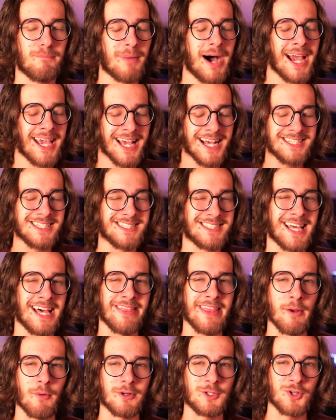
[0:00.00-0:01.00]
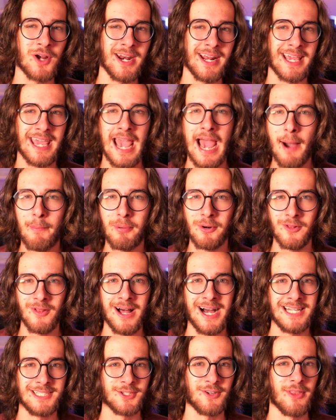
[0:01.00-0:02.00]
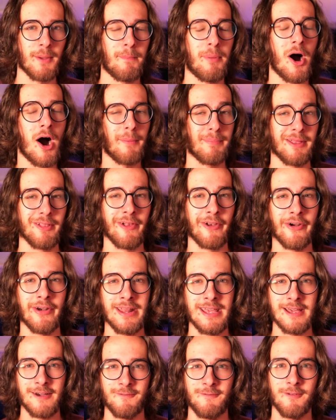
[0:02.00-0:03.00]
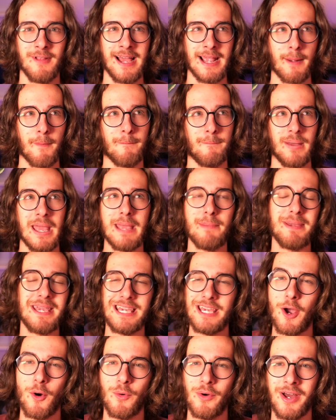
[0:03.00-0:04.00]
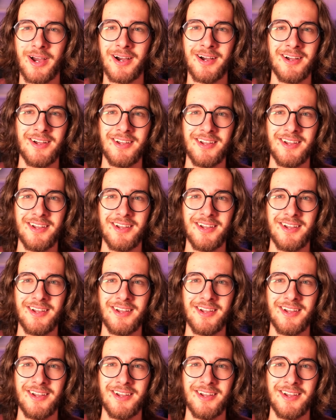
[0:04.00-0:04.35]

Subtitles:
My guess is that they were trying to capitalize on the popularity of, like, Baby Yoda.